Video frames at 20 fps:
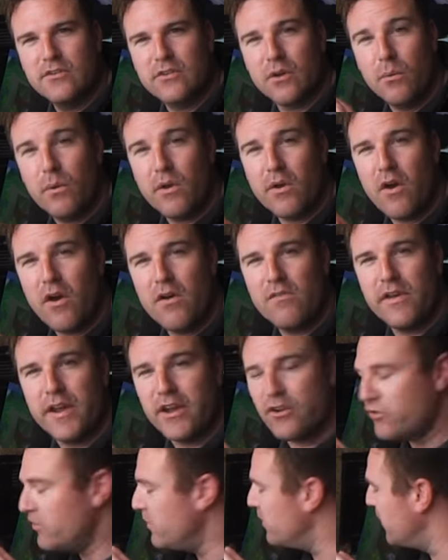So what I've
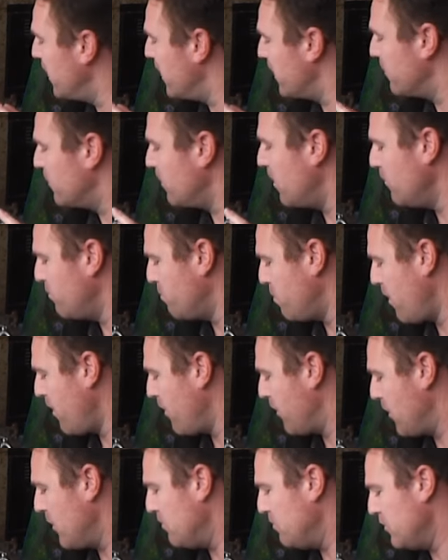actually done is I've
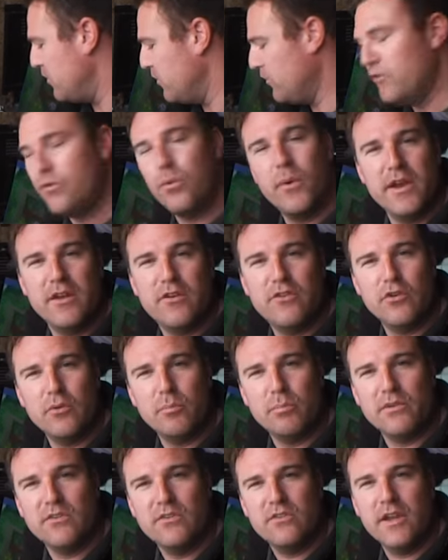programmed in
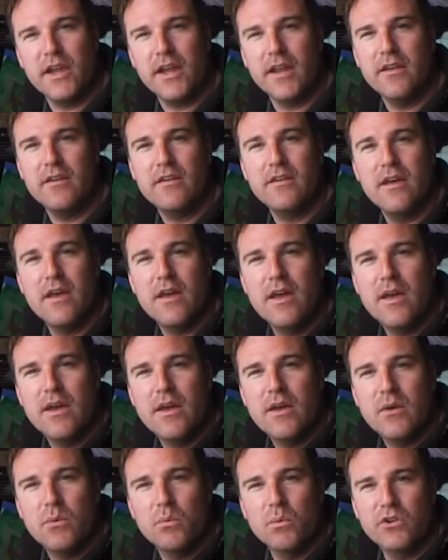22%,
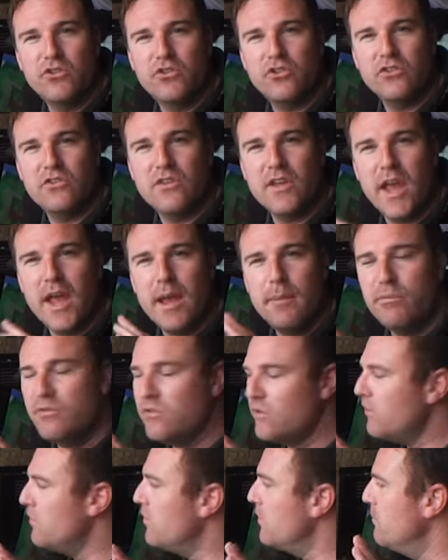which is the
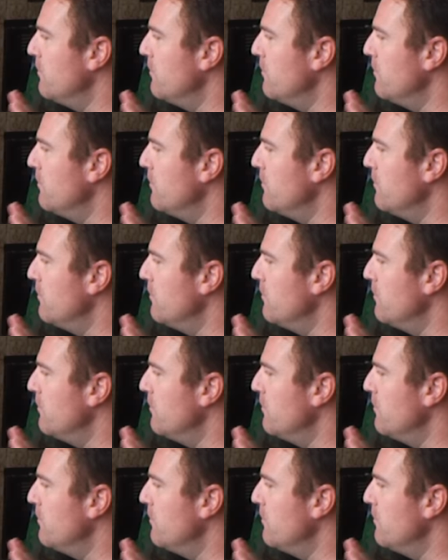absolute